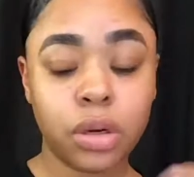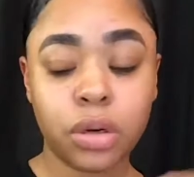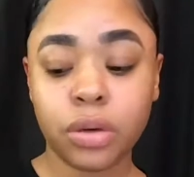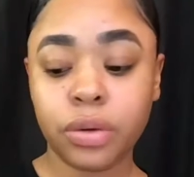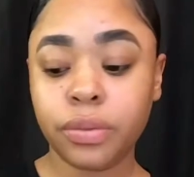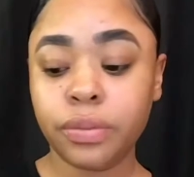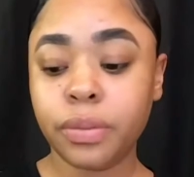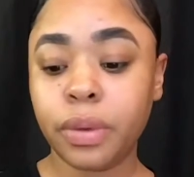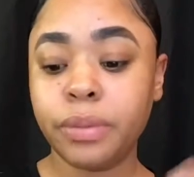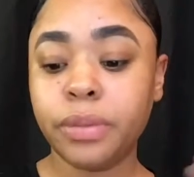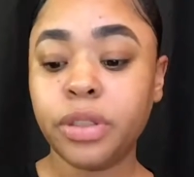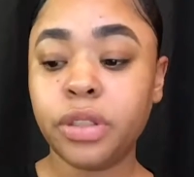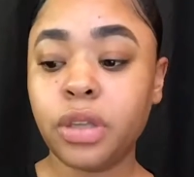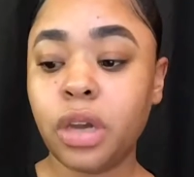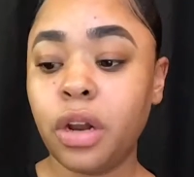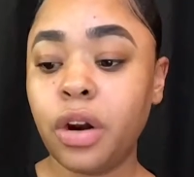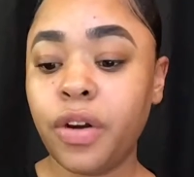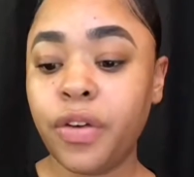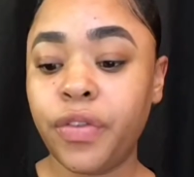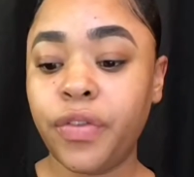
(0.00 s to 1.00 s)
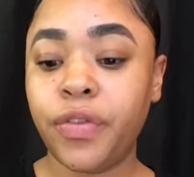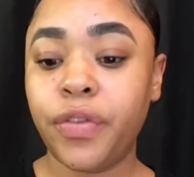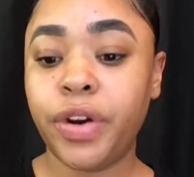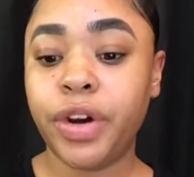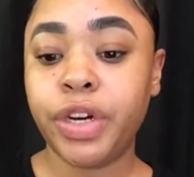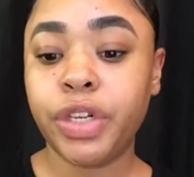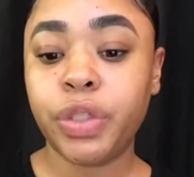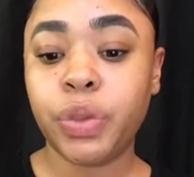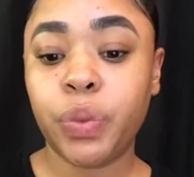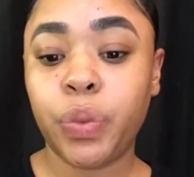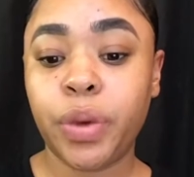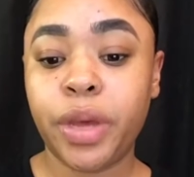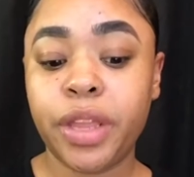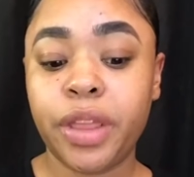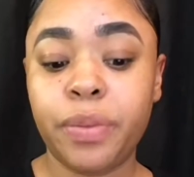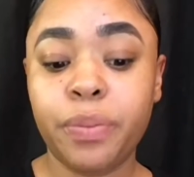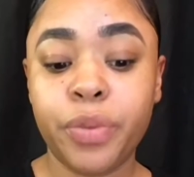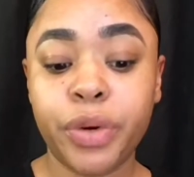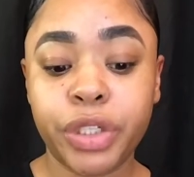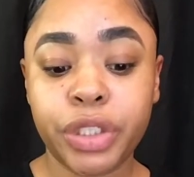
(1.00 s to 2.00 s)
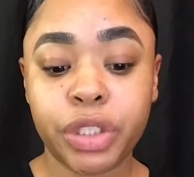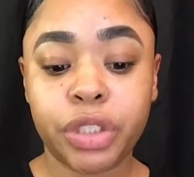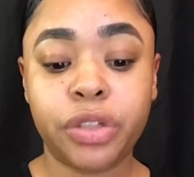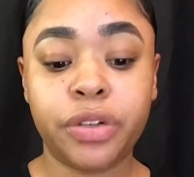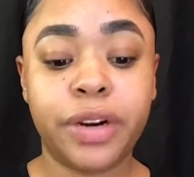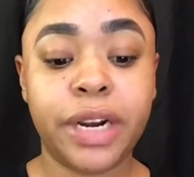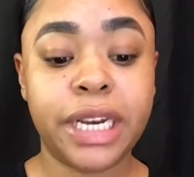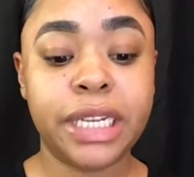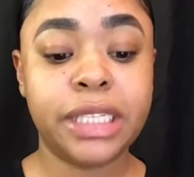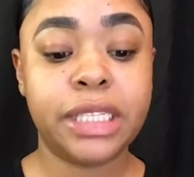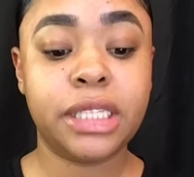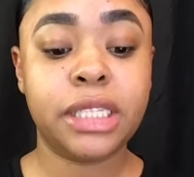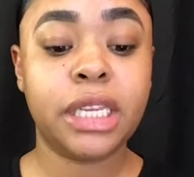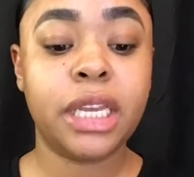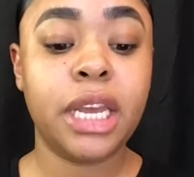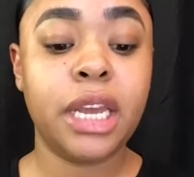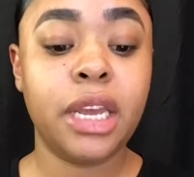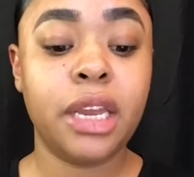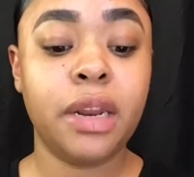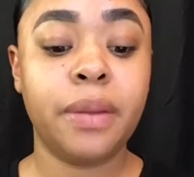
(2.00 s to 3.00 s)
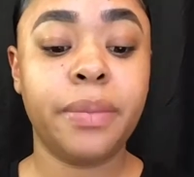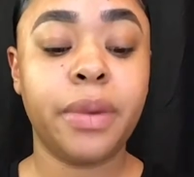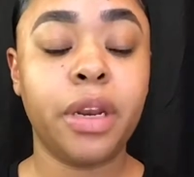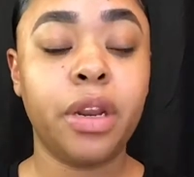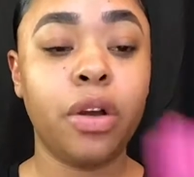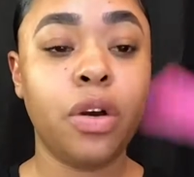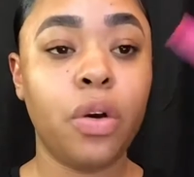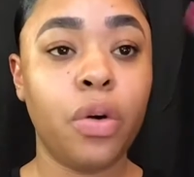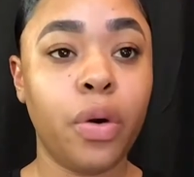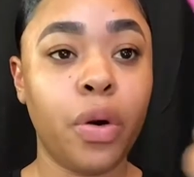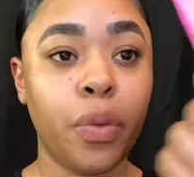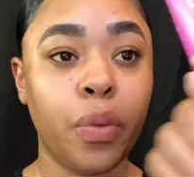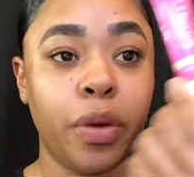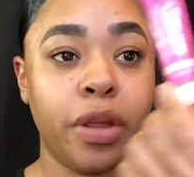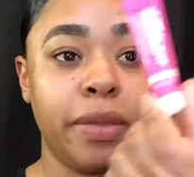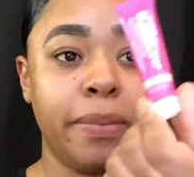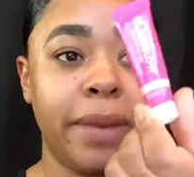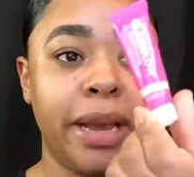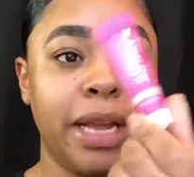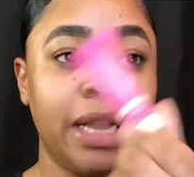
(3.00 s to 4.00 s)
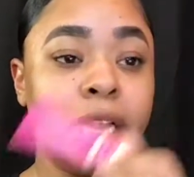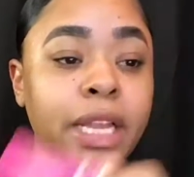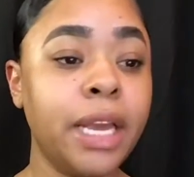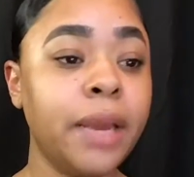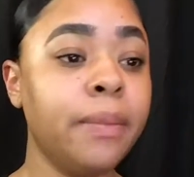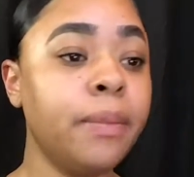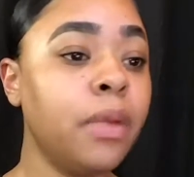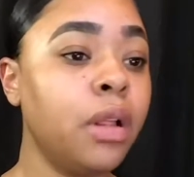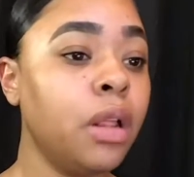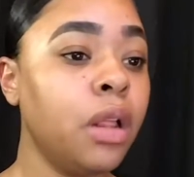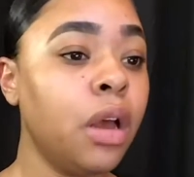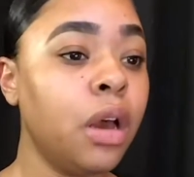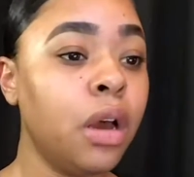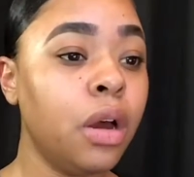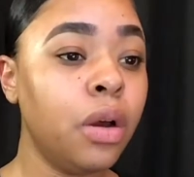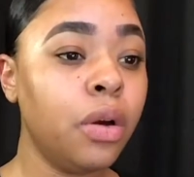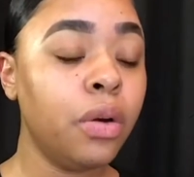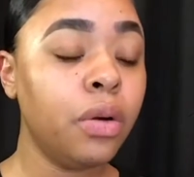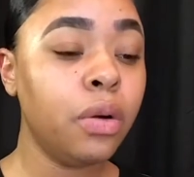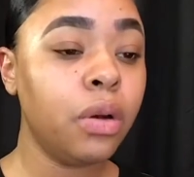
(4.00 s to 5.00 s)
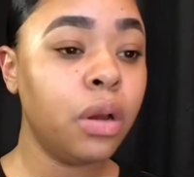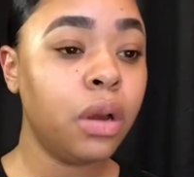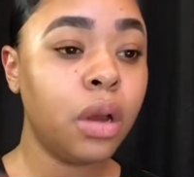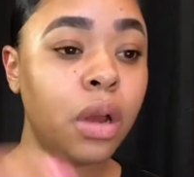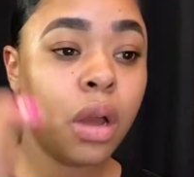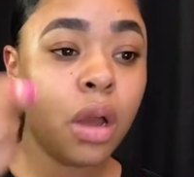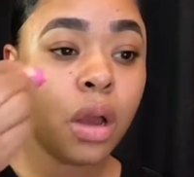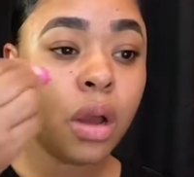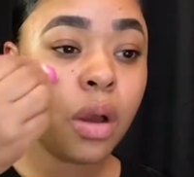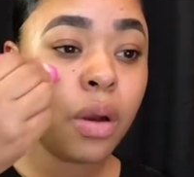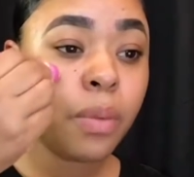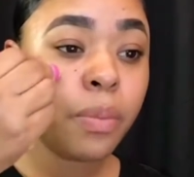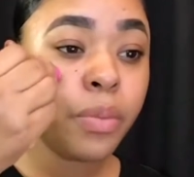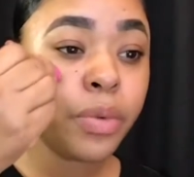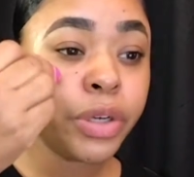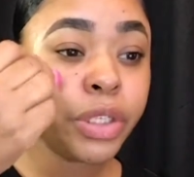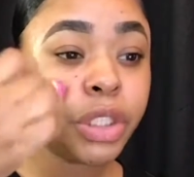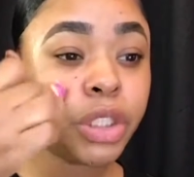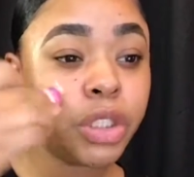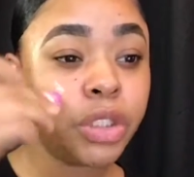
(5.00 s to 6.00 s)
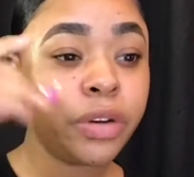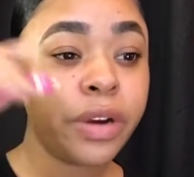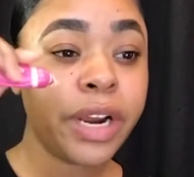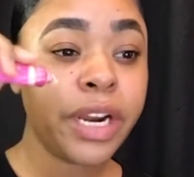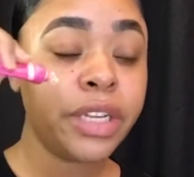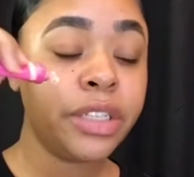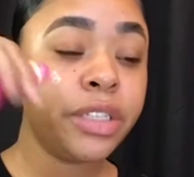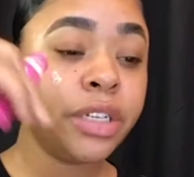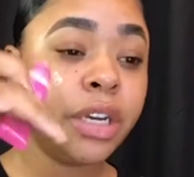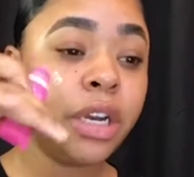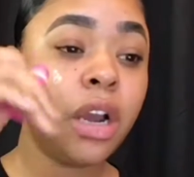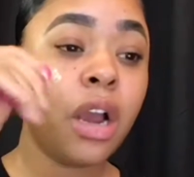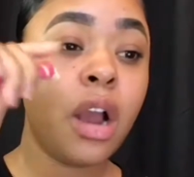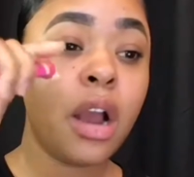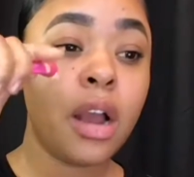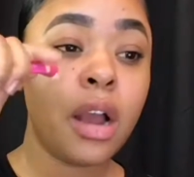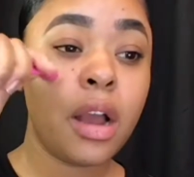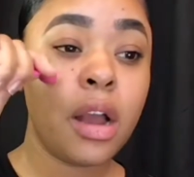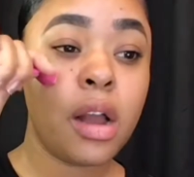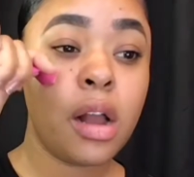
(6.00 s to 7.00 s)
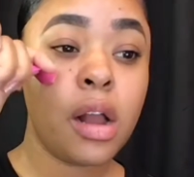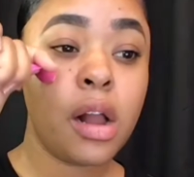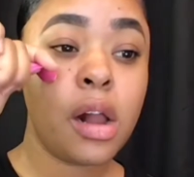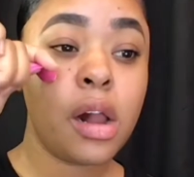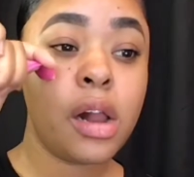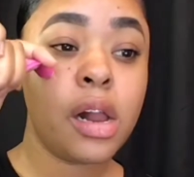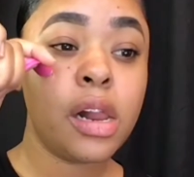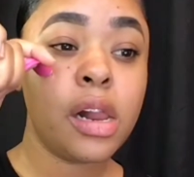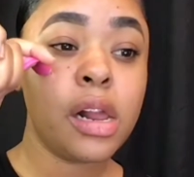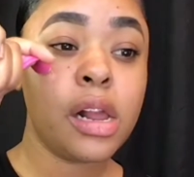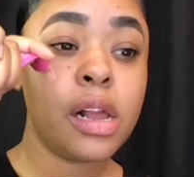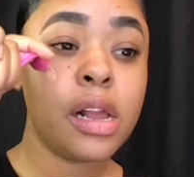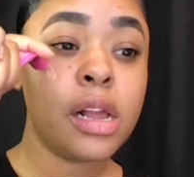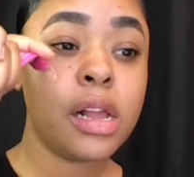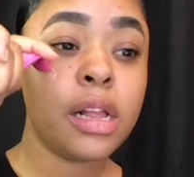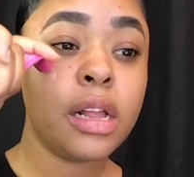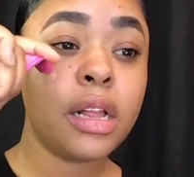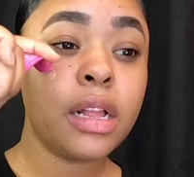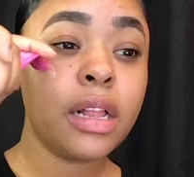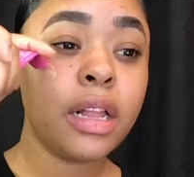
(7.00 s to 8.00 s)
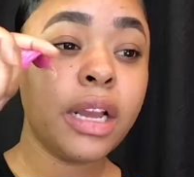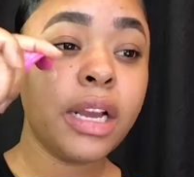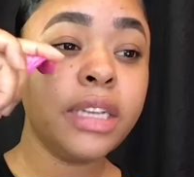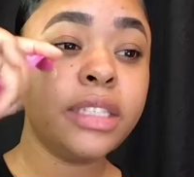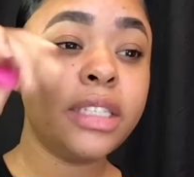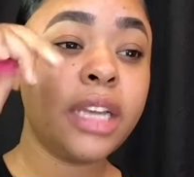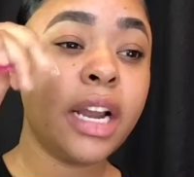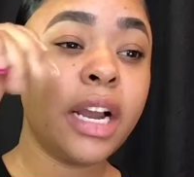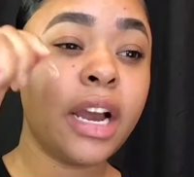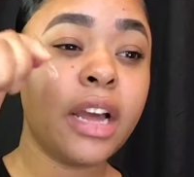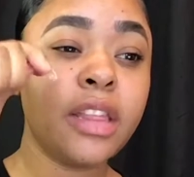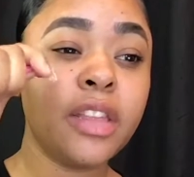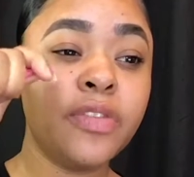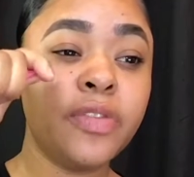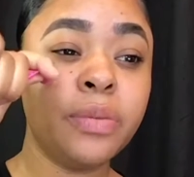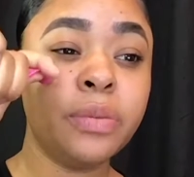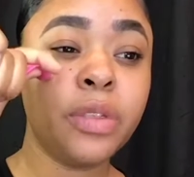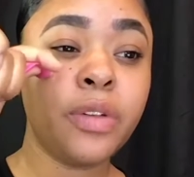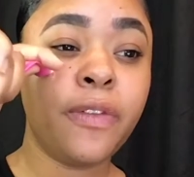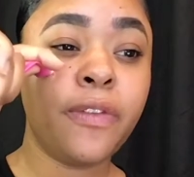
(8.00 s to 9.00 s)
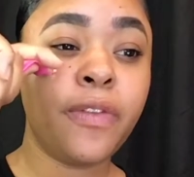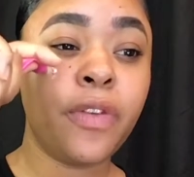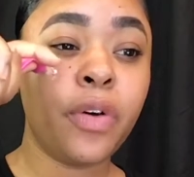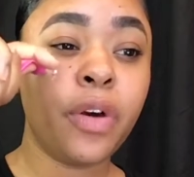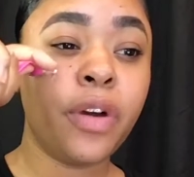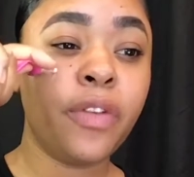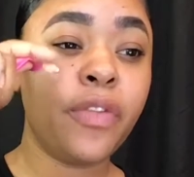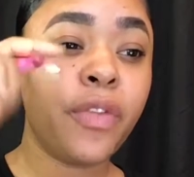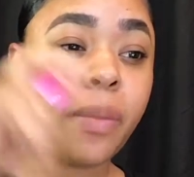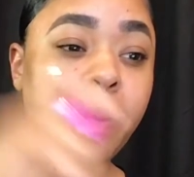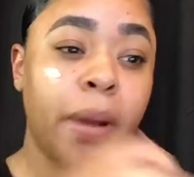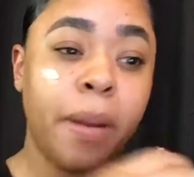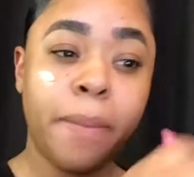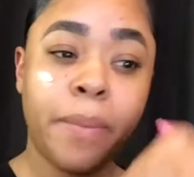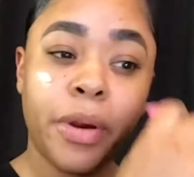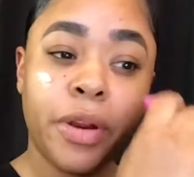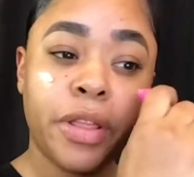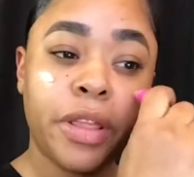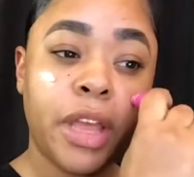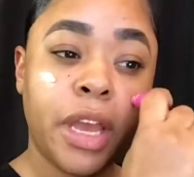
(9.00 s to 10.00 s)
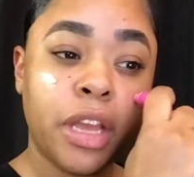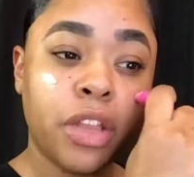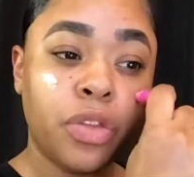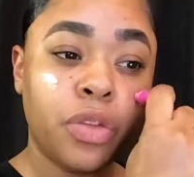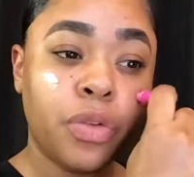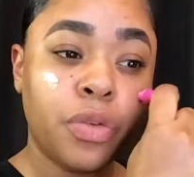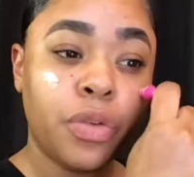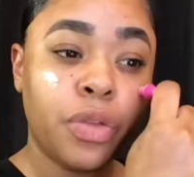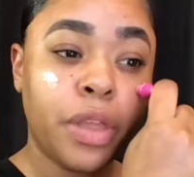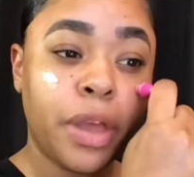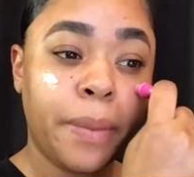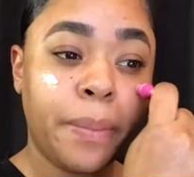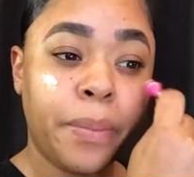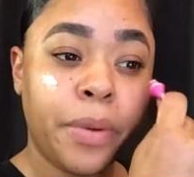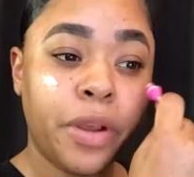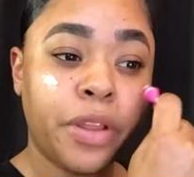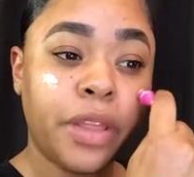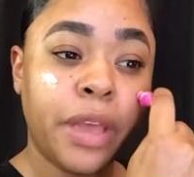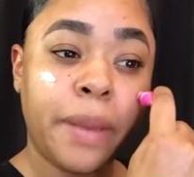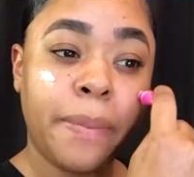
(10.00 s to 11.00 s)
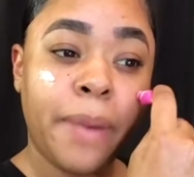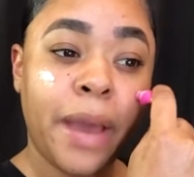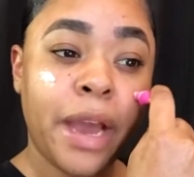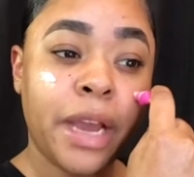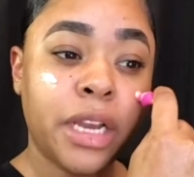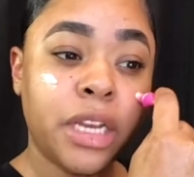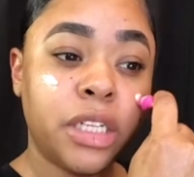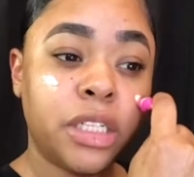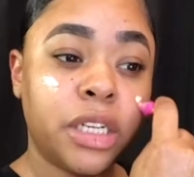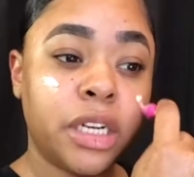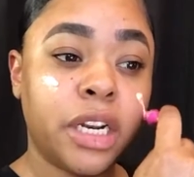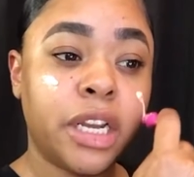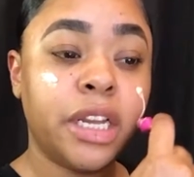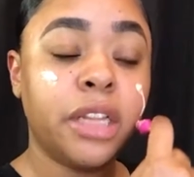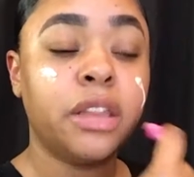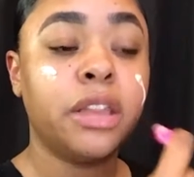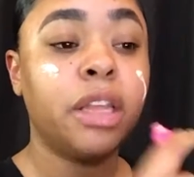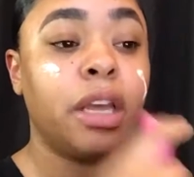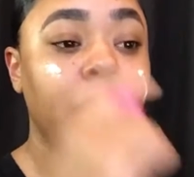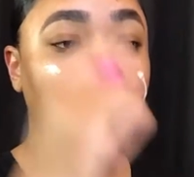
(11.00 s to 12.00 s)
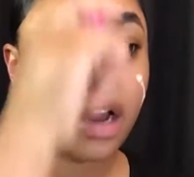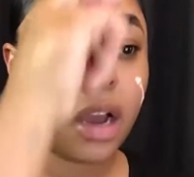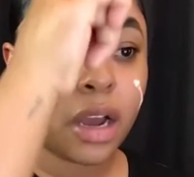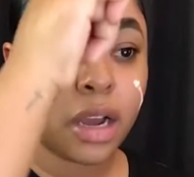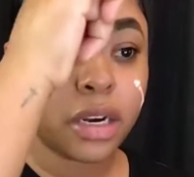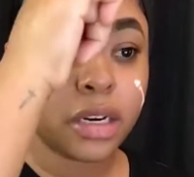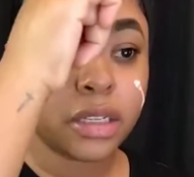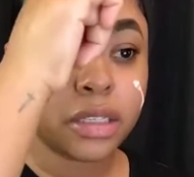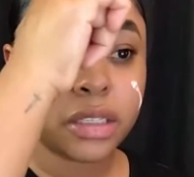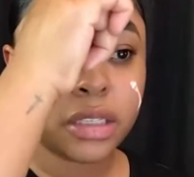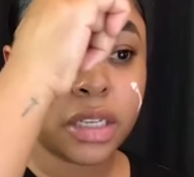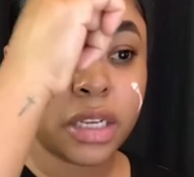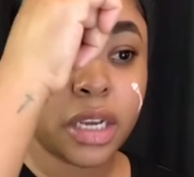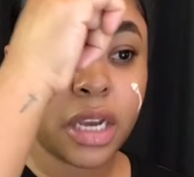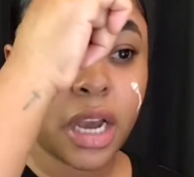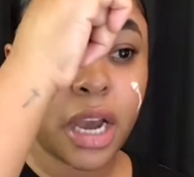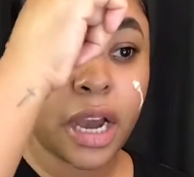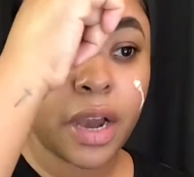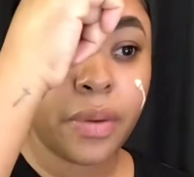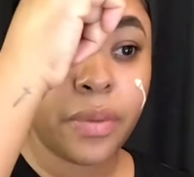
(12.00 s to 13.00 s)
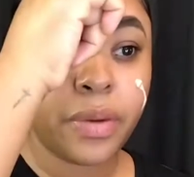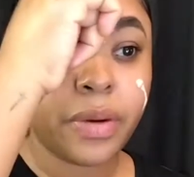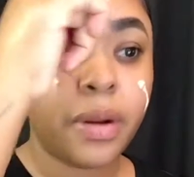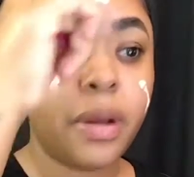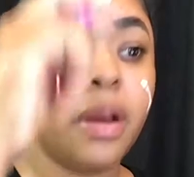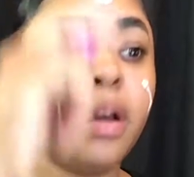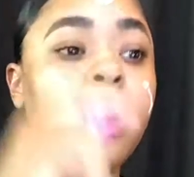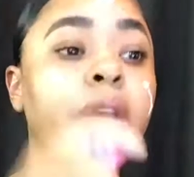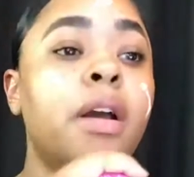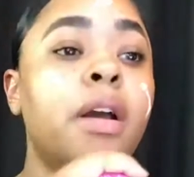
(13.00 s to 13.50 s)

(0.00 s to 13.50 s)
So I'm going to start off first with moisturized skin. I'm going to go in with my Glam Glow moisturizer. Like I said, I got this from Sephora for my birthday through that birthday package, and I think honestly I would